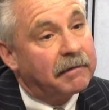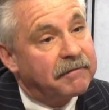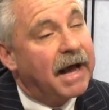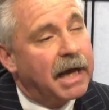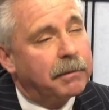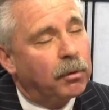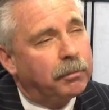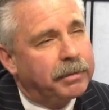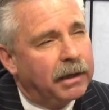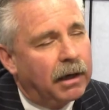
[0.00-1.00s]
valuable
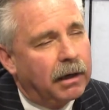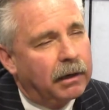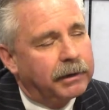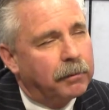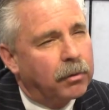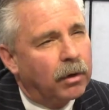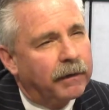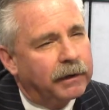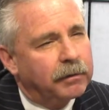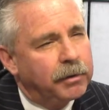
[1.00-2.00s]
uh, you know part of
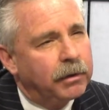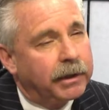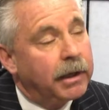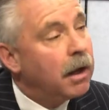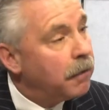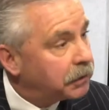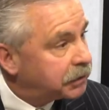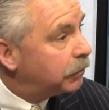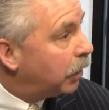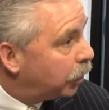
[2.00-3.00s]
the community. There's
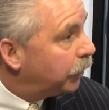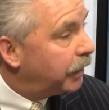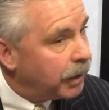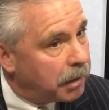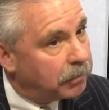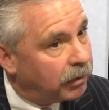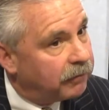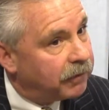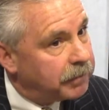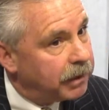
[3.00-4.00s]
still a good number
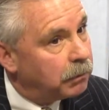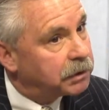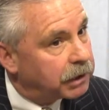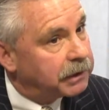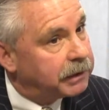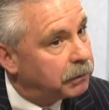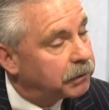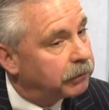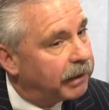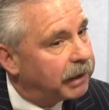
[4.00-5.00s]
of them here, which I deal with
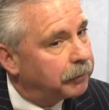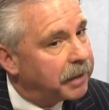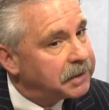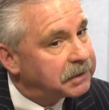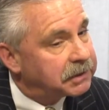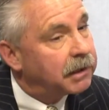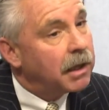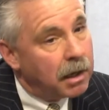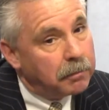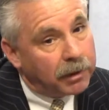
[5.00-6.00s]
on a regular fair basis.
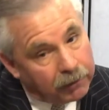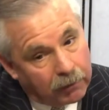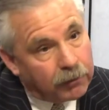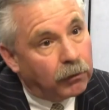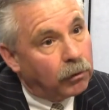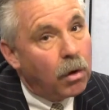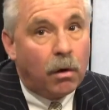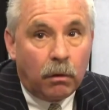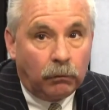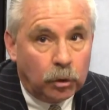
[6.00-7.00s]
But they're
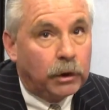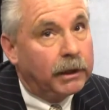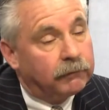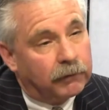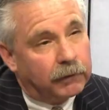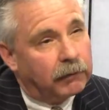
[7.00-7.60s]
all looking for the